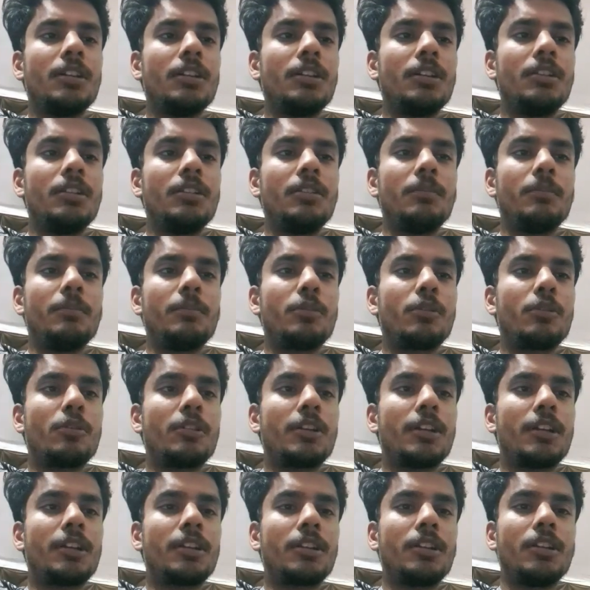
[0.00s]
in
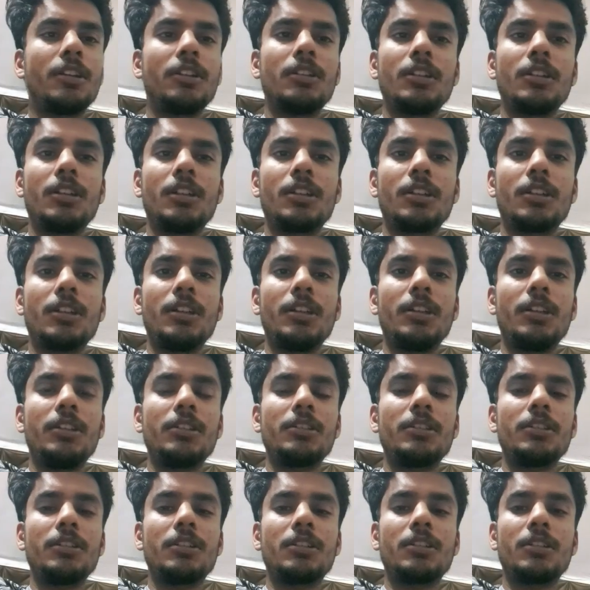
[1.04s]
protecting data and
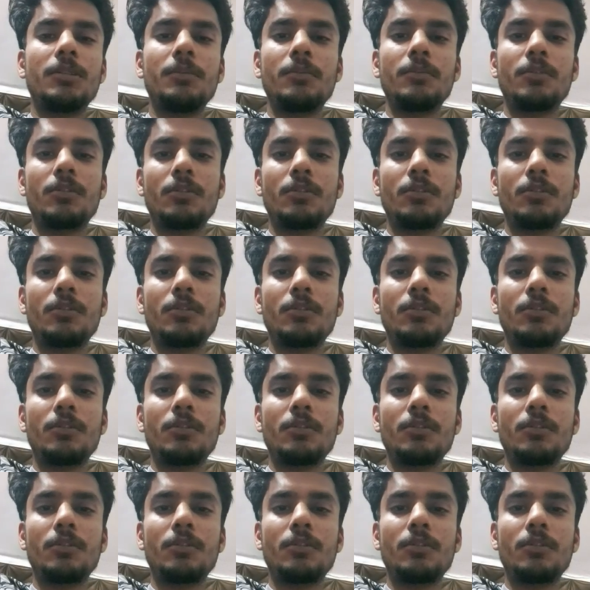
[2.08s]
systems.